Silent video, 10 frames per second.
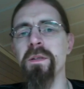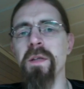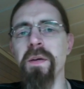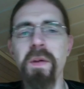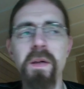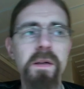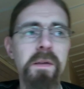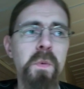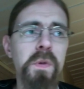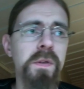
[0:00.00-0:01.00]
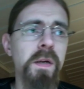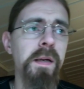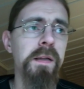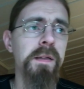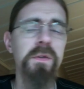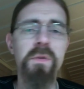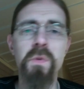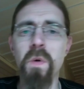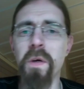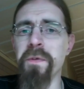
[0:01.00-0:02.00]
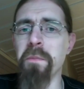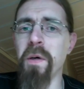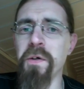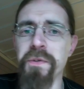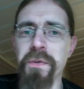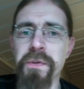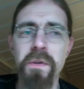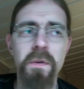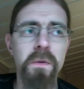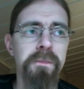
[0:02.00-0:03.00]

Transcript: I think it was like $200 or so.